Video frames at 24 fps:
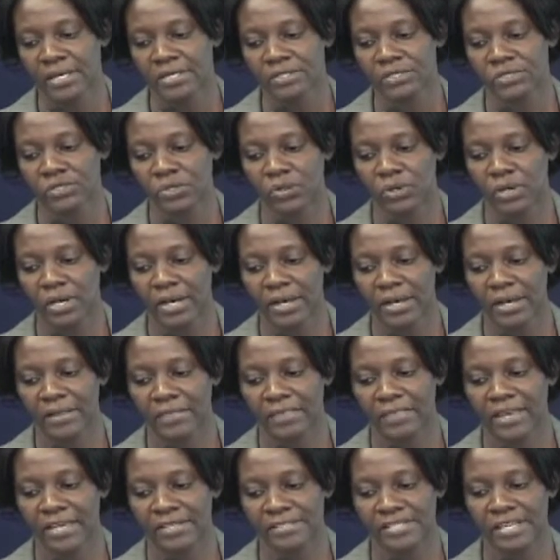So
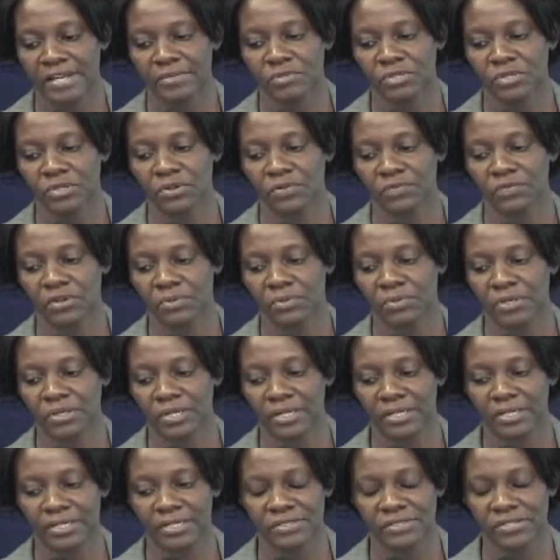the assumption of the
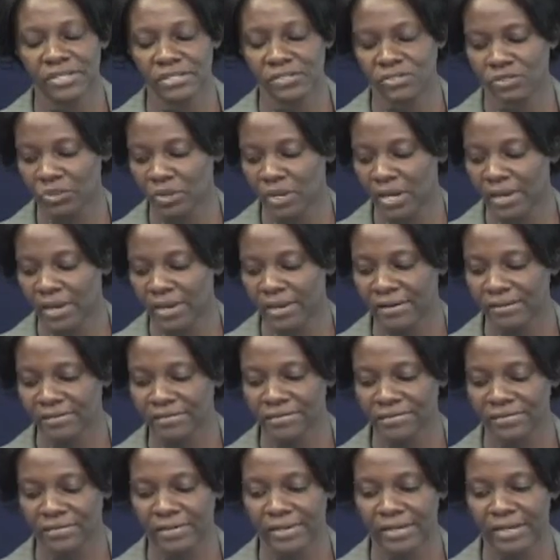model is that you
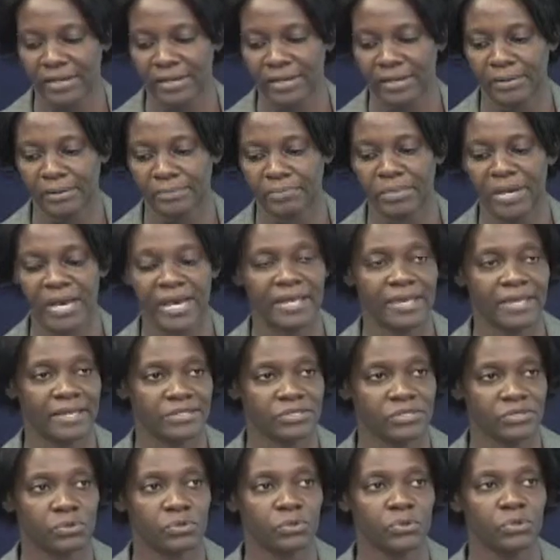have
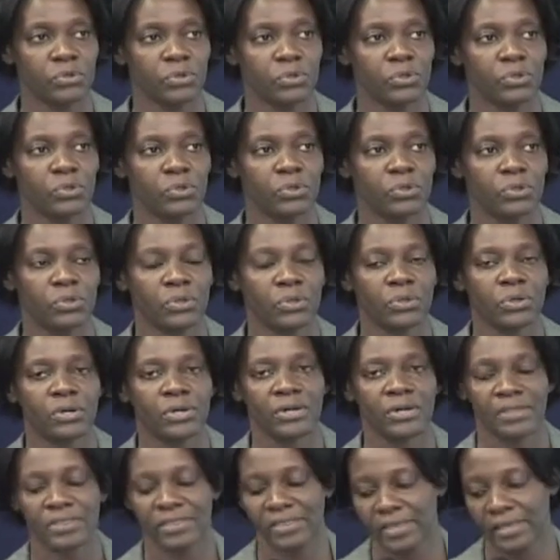buyers who know
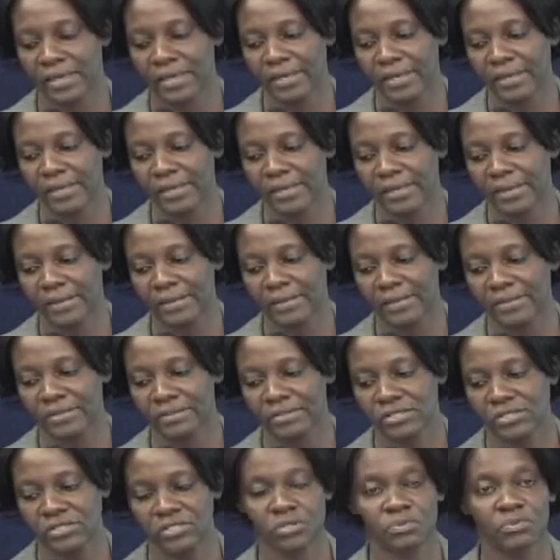the
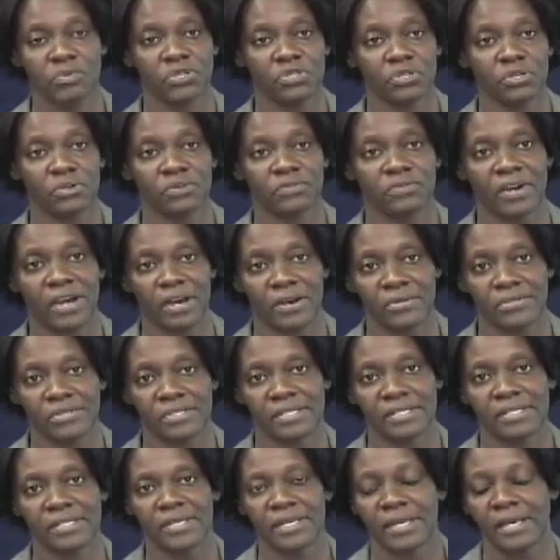distribution of
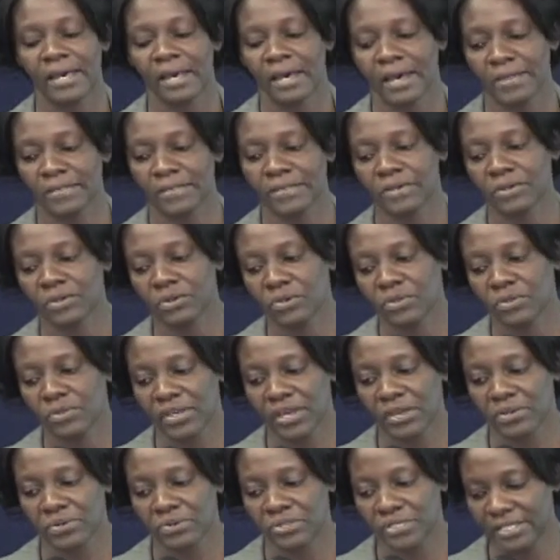housing and they know
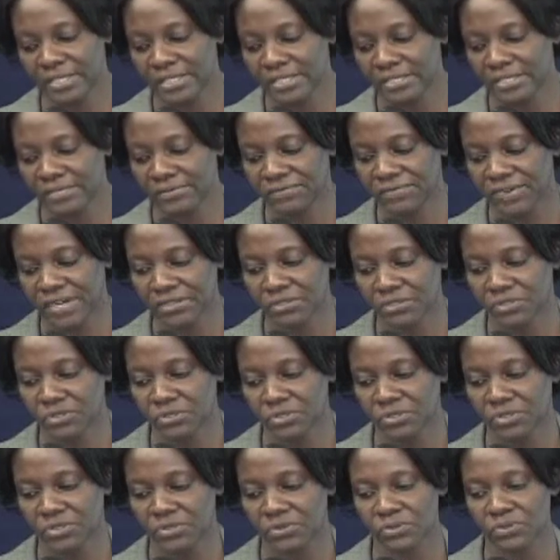their utility
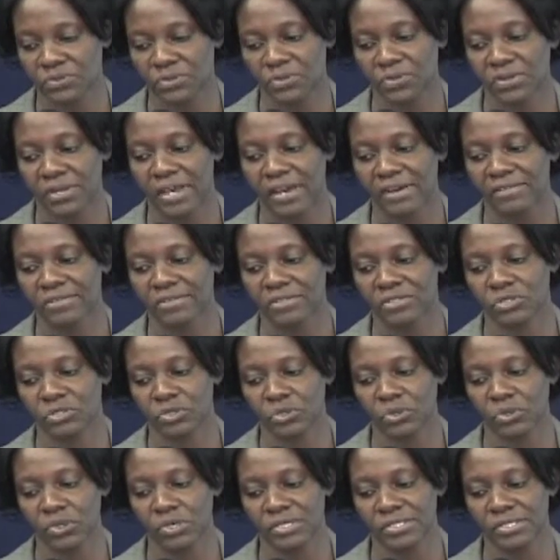functions, so they have a
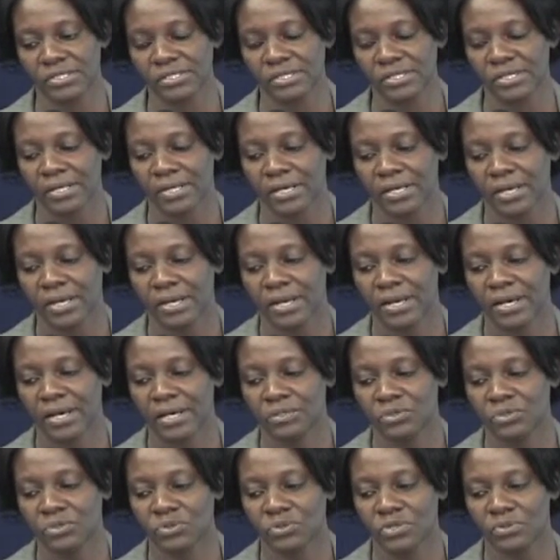choice
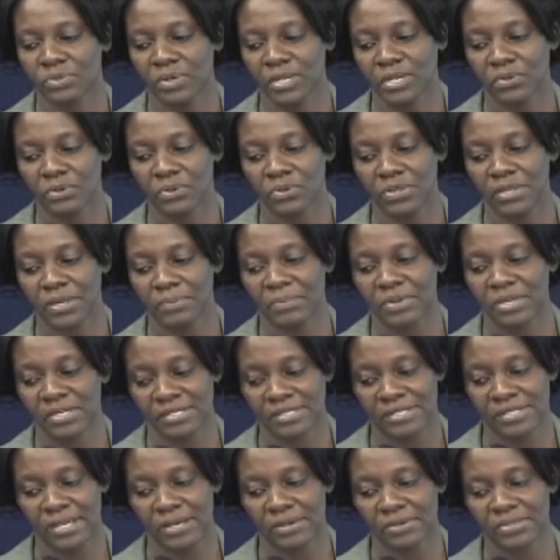to remain with the
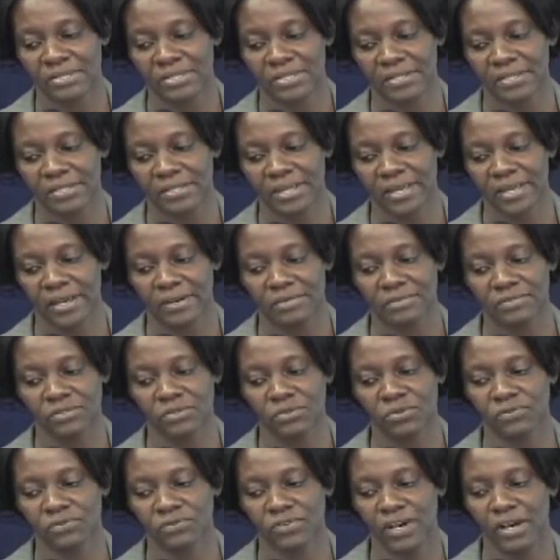best house that they have
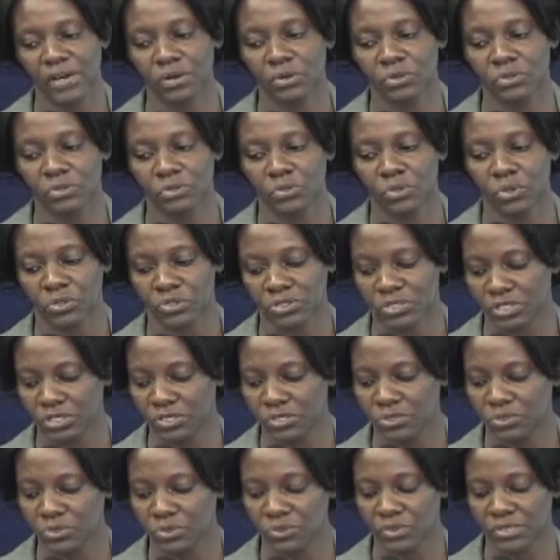so far or to
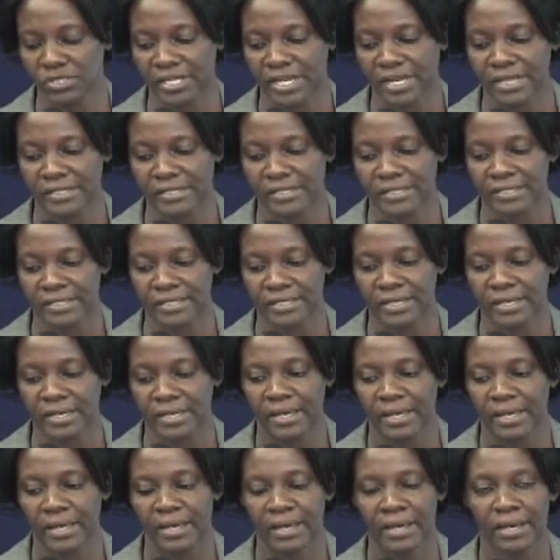continue to search
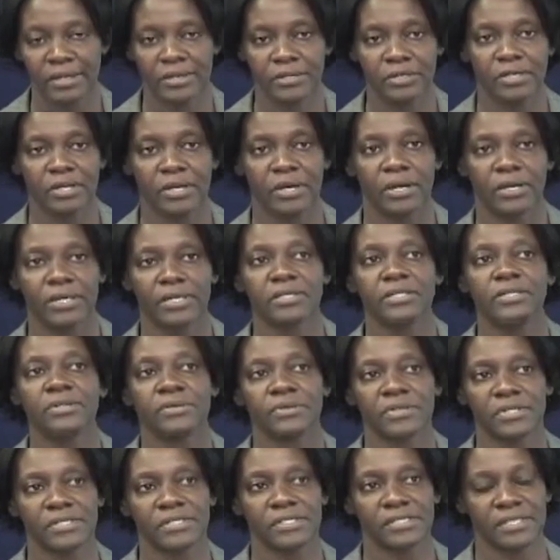and
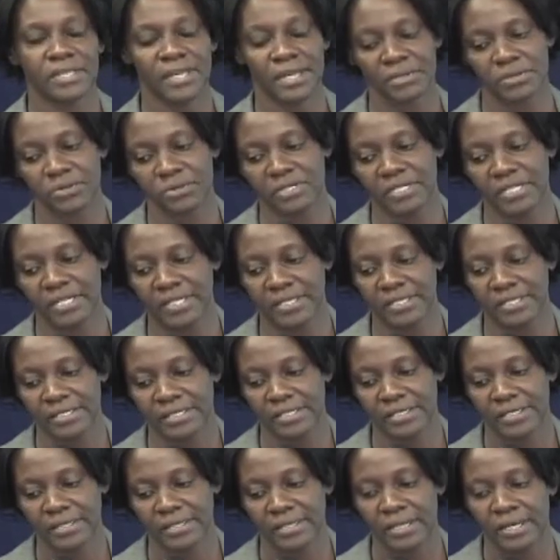increase their
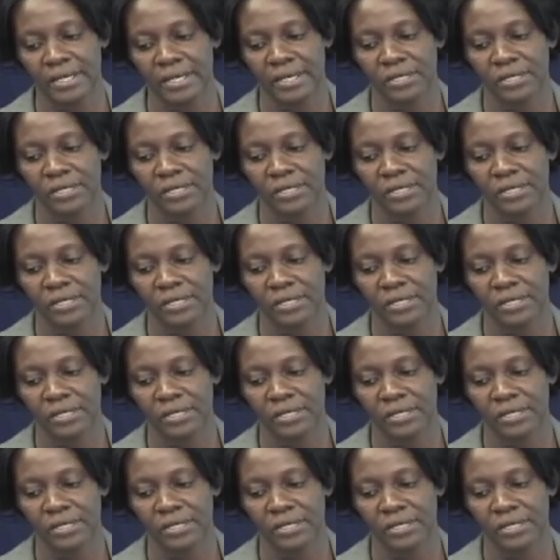utility.